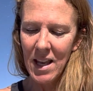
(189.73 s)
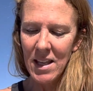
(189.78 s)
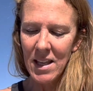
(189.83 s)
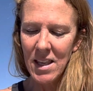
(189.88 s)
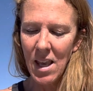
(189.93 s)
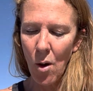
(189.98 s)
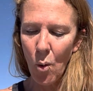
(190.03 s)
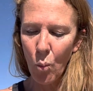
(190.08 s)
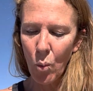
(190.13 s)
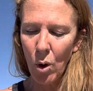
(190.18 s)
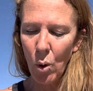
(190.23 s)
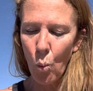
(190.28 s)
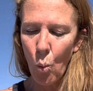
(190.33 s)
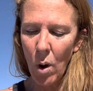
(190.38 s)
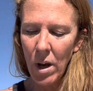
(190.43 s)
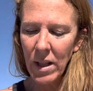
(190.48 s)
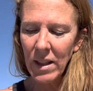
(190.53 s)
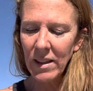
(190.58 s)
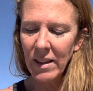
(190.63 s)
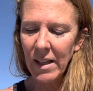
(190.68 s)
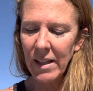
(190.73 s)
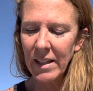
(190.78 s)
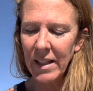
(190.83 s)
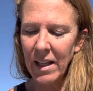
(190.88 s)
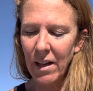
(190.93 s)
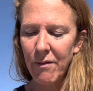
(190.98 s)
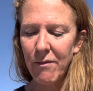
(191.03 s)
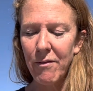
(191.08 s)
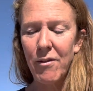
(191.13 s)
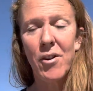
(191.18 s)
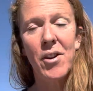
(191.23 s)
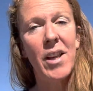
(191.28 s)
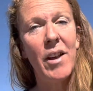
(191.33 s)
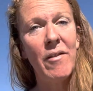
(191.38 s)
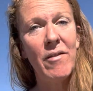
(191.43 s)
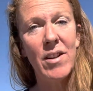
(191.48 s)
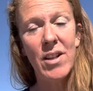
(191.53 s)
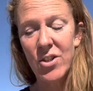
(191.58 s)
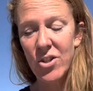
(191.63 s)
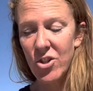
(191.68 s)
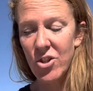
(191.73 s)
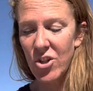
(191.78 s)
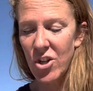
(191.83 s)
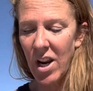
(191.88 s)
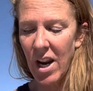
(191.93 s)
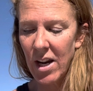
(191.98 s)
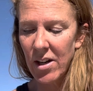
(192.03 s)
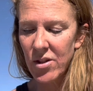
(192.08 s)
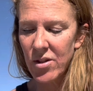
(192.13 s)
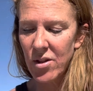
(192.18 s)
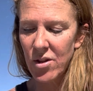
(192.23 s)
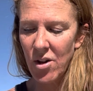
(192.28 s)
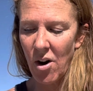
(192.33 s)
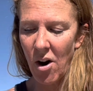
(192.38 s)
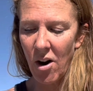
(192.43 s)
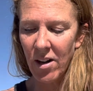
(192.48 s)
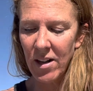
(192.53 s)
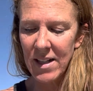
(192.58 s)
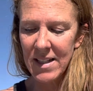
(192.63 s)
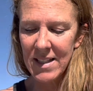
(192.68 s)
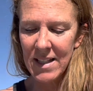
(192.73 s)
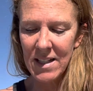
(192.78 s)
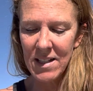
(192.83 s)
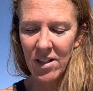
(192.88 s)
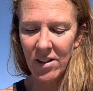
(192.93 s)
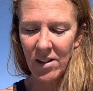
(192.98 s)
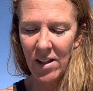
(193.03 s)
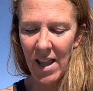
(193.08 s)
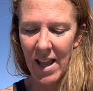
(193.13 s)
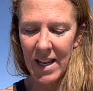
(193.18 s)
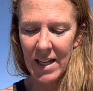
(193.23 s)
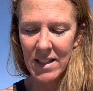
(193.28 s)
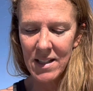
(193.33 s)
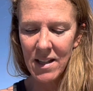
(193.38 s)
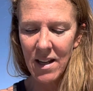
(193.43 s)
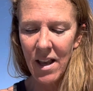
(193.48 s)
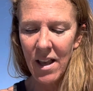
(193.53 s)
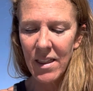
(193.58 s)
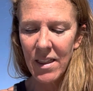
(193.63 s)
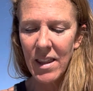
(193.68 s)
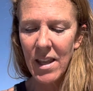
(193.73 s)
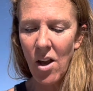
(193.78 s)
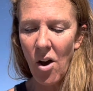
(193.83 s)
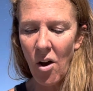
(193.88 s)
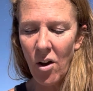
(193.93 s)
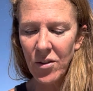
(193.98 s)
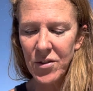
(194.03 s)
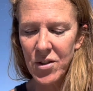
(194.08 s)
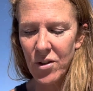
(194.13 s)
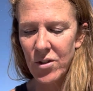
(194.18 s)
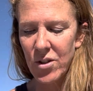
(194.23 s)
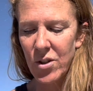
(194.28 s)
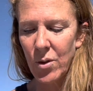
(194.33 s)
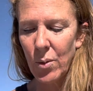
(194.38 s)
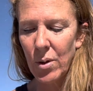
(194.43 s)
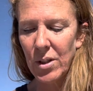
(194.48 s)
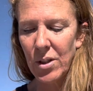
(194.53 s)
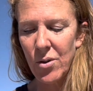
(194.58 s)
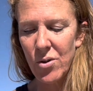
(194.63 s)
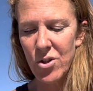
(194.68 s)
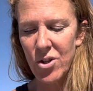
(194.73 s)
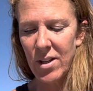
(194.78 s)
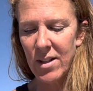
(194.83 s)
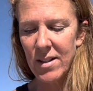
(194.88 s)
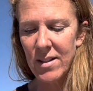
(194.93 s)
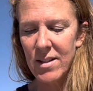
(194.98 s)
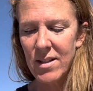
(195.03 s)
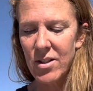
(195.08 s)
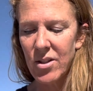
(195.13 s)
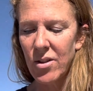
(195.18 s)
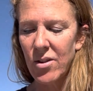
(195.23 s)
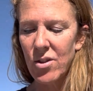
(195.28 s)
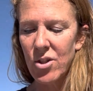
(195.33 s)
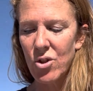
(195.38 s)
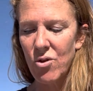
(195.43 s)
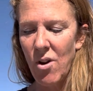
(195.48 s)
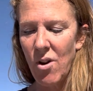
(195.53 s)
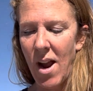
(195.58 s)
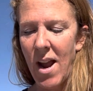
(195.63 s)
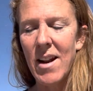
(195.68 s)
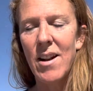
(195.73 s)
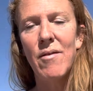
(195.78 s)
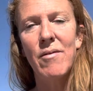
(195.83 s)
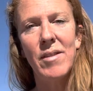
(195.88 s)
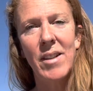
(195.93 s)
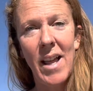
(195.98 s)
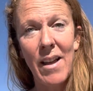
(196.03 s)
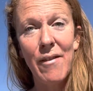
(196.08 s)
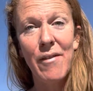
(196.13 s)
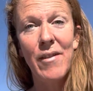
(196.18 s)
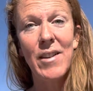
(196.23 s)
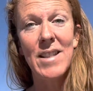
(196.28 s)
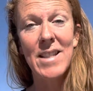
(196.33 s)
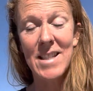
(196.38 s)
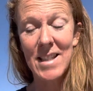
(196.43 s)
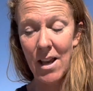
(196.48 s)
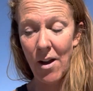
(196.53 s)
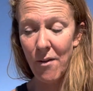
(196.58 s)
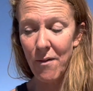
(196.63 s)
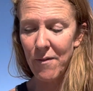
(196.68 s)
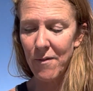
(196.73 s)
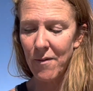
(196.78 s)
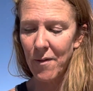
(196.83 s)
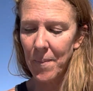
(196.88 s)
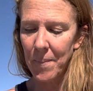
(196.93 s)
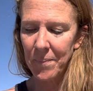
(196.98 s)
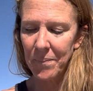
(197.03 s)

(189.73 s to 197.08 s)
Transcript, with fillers: Yet will one lily of forgiveness change the darkness into light, the altar to illusions, to the shrine of life itself?